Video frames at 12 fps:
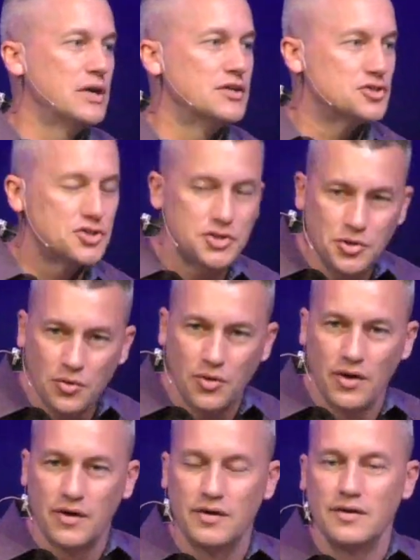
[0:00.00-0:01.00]

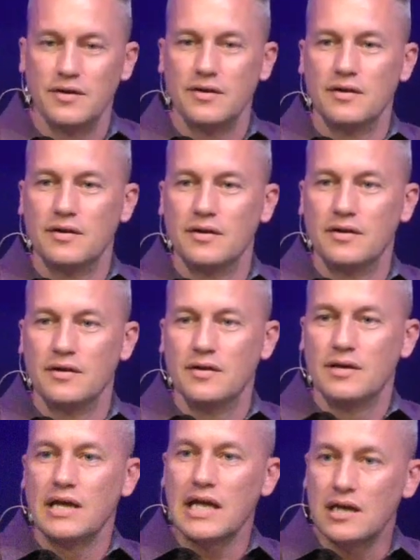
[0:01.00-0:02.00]
ensure
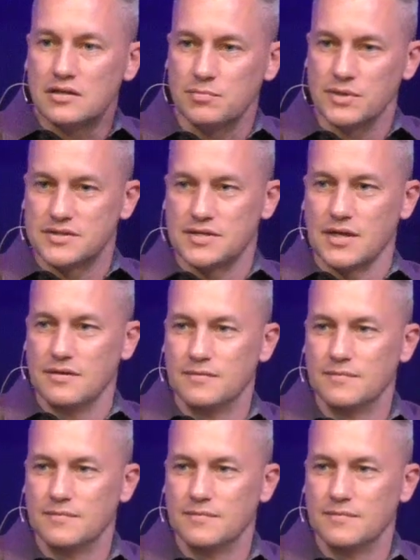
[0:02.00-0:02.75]
intimacy.